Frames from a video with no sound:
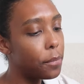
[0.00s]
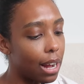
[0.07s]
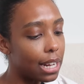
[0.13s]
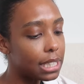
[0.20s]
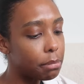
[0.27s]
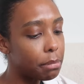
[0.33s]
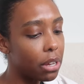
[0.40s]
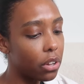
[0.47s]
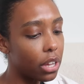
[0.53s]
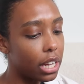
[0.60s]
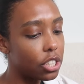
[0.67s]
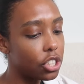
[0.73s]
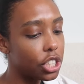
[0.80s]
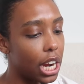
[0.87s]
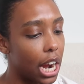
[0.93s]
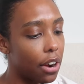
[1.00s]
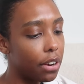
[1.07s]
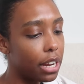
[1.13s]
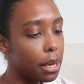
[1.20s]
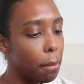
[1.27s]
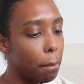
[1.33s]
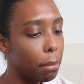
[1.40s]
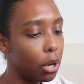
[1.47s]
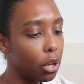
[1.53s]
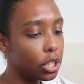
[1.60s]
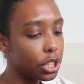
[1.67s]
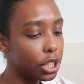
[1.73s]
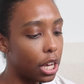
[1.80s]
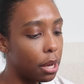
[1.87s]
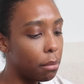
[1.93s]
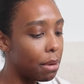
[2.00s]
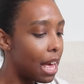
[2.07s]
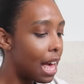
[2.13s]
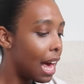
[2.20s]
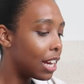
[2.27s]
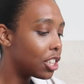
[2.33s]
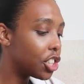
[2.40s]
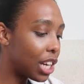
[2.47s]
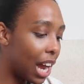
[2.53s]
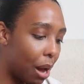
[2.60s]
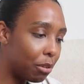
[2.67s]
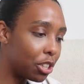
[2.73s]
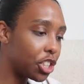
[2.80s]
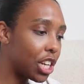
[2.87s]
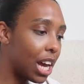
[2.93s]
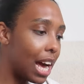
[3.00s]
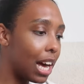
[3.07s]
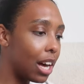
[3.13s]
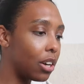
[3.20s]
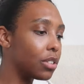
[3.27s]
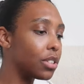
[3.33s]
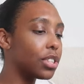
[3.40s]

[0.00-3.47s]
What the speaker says: Rice milk and cherry blossom shower gel.